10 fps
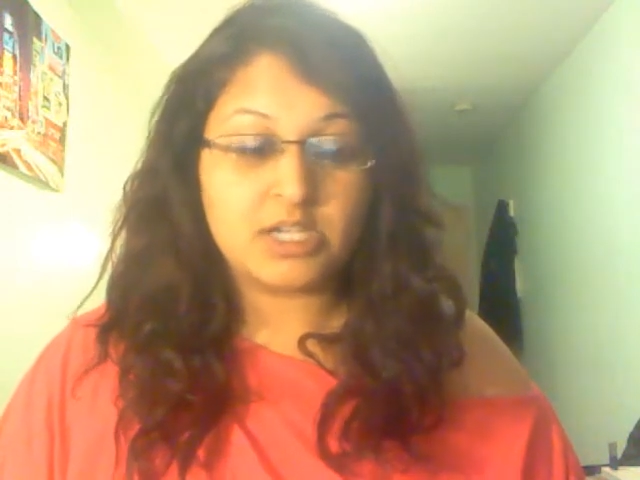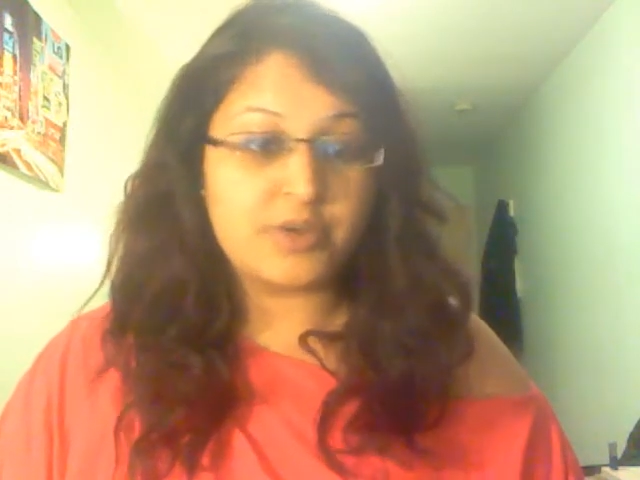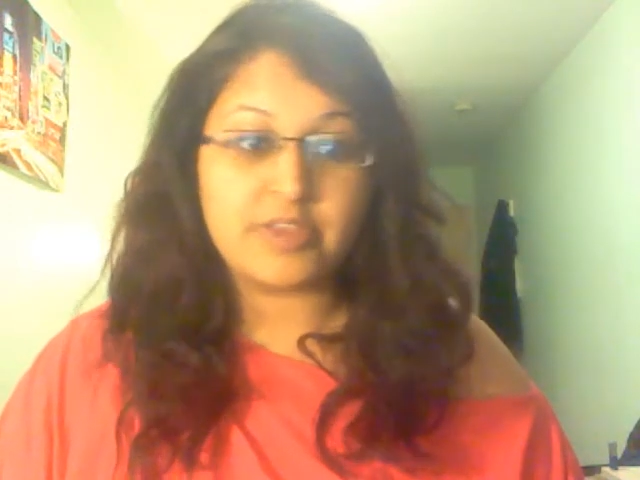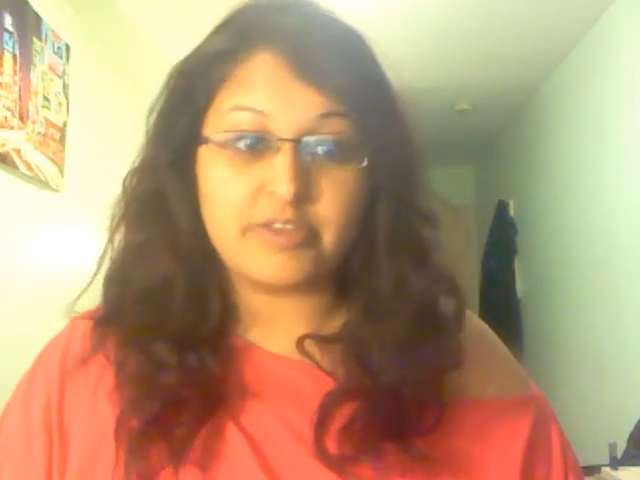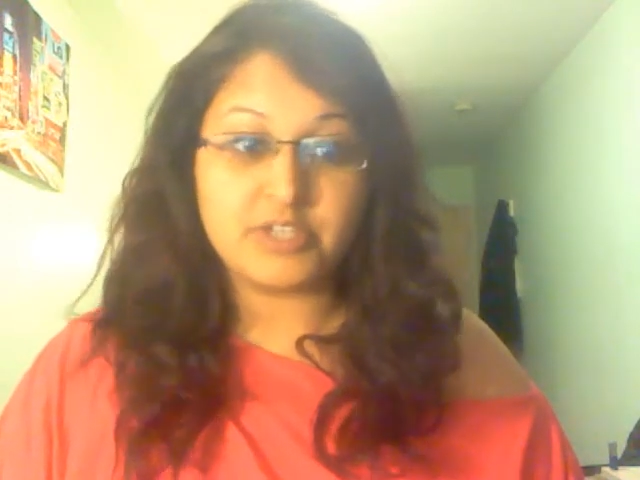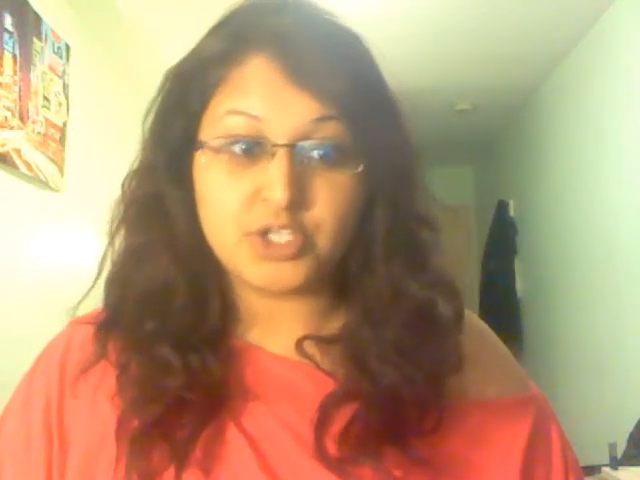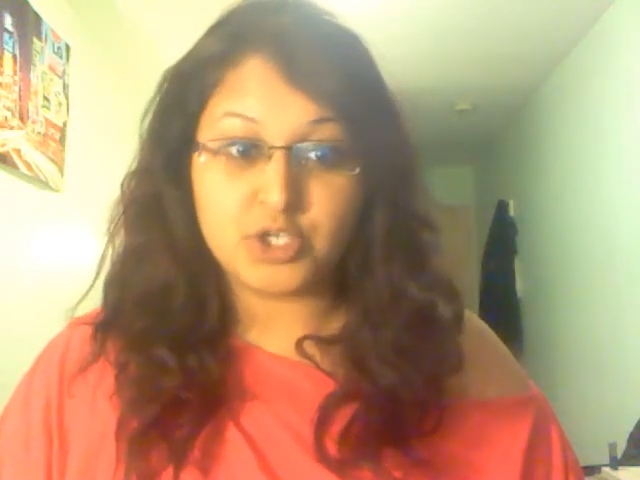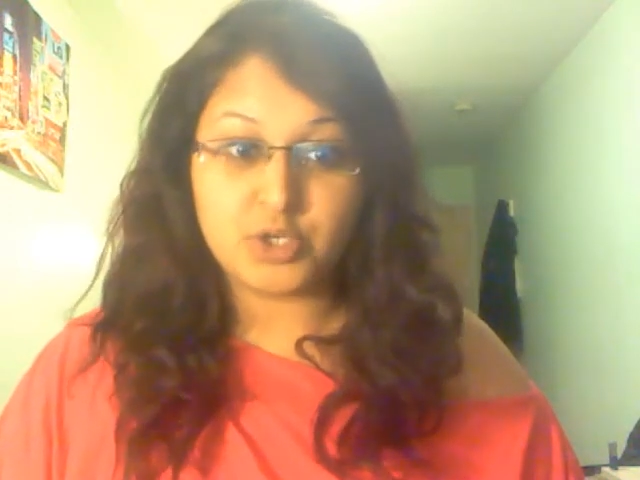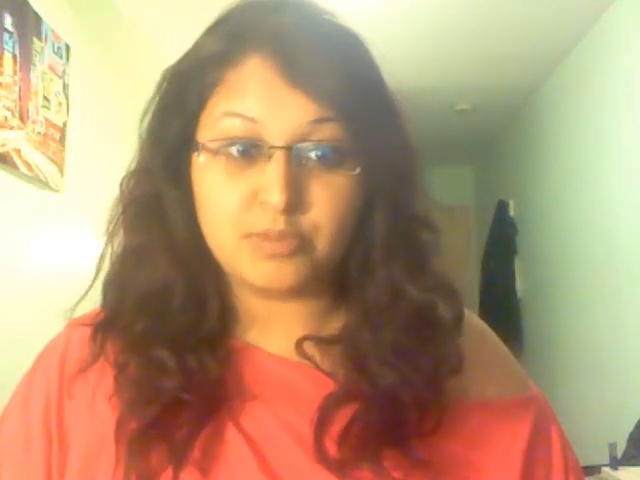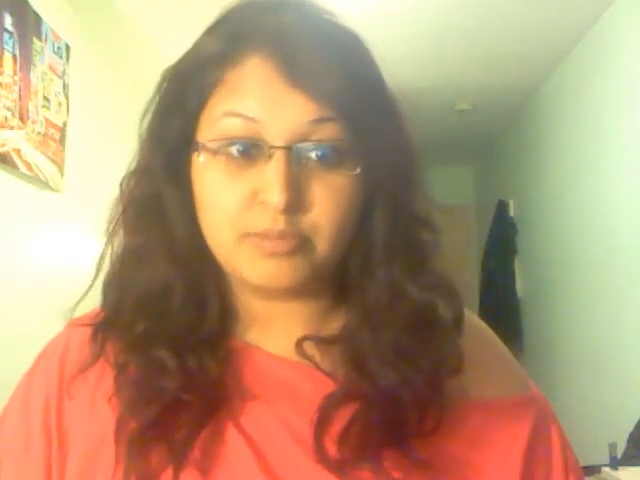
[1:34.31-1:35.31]
sorry there is a
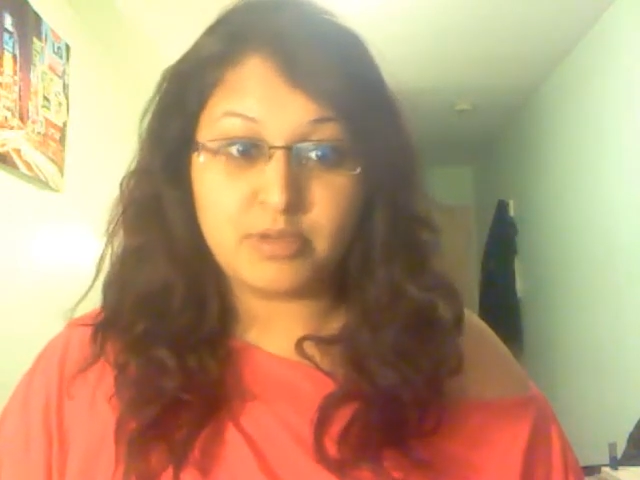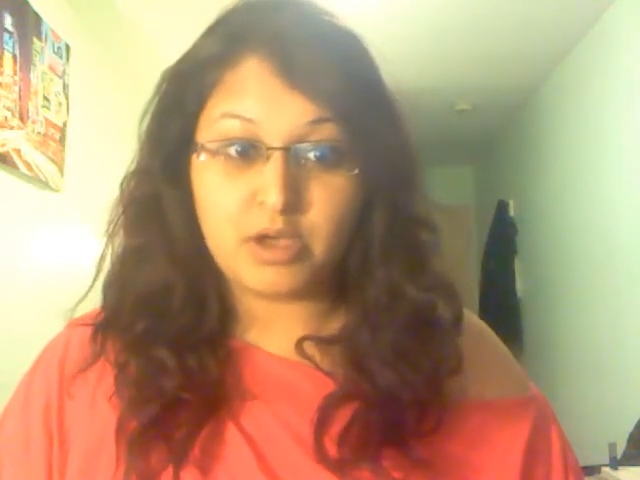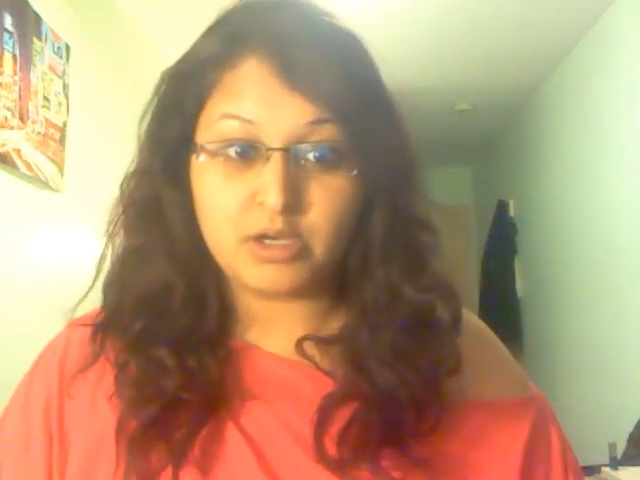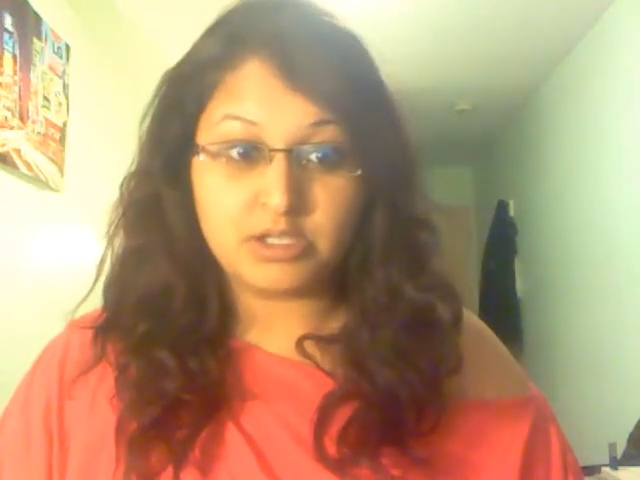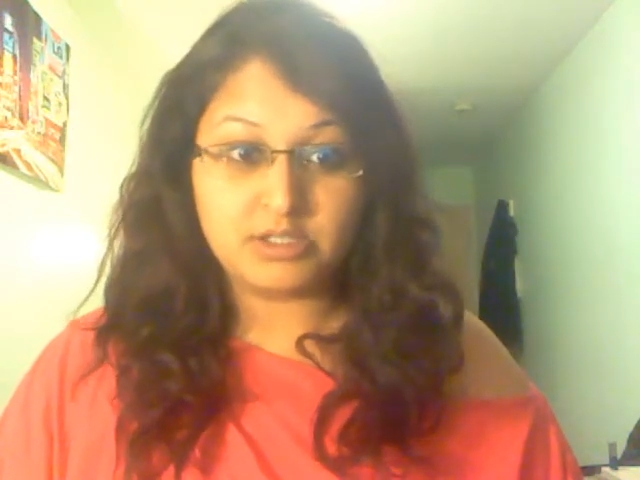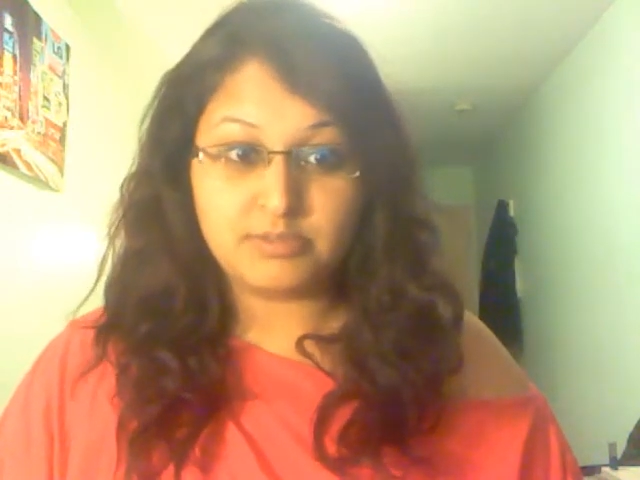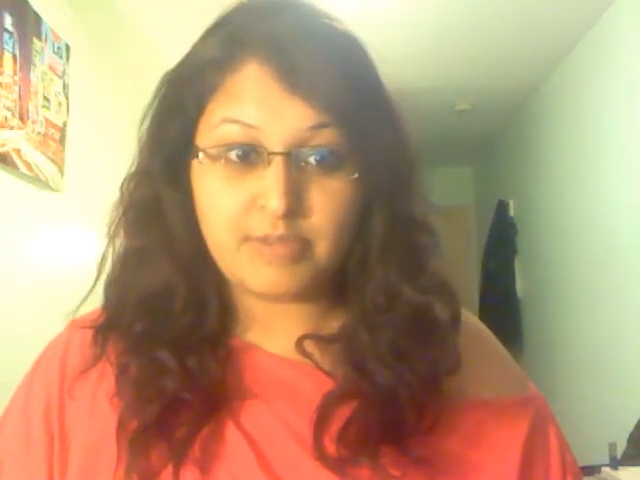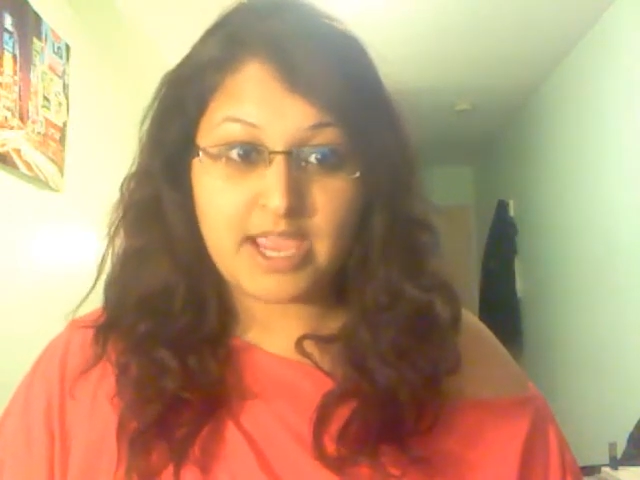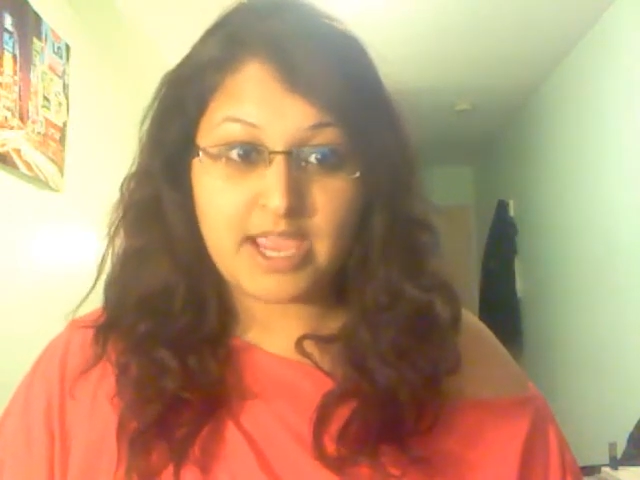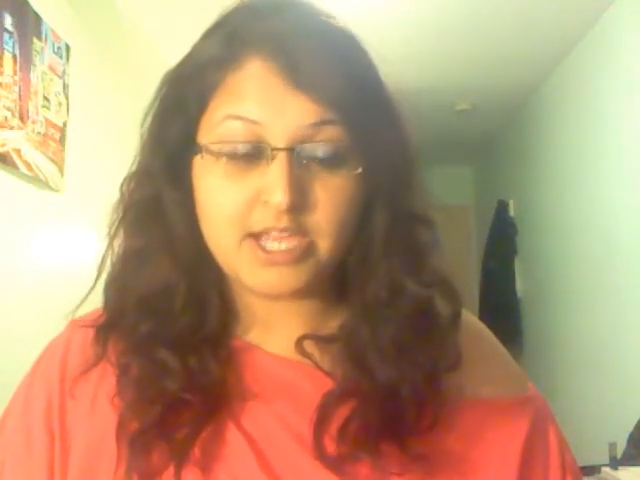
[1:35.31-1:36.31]
new blog
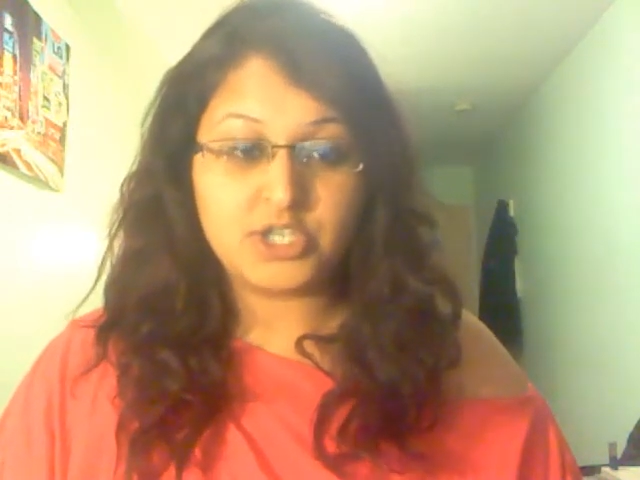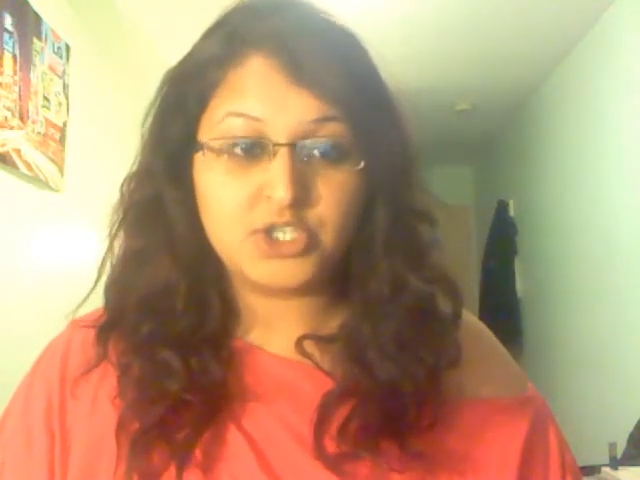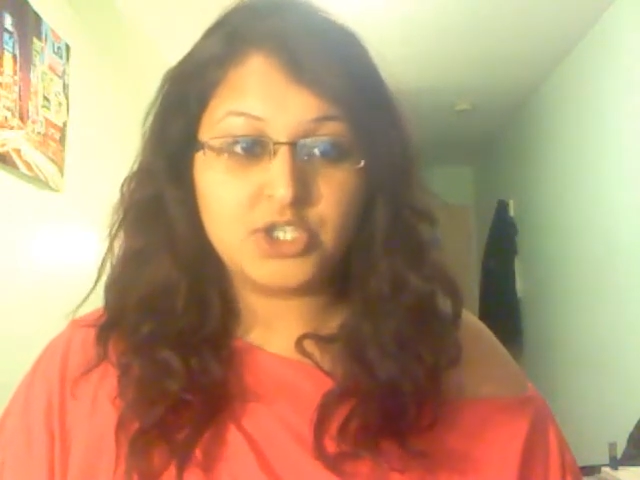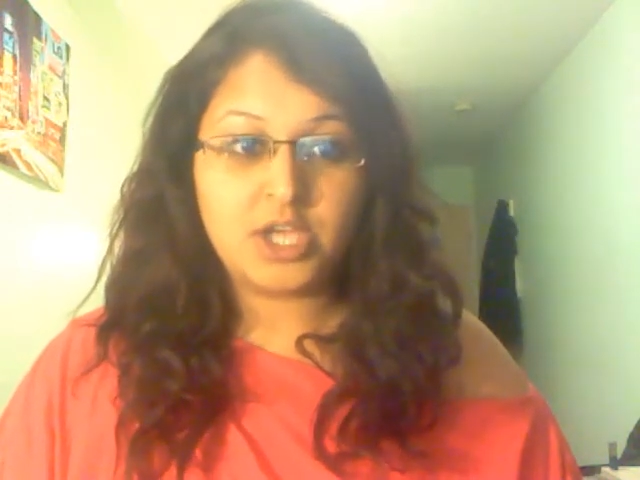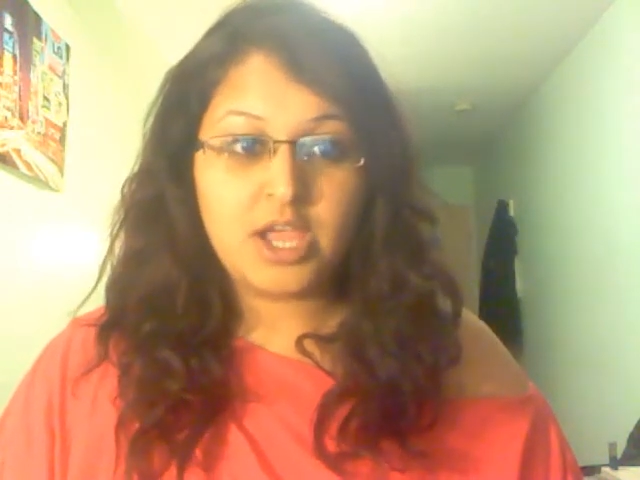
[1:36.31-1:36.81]
page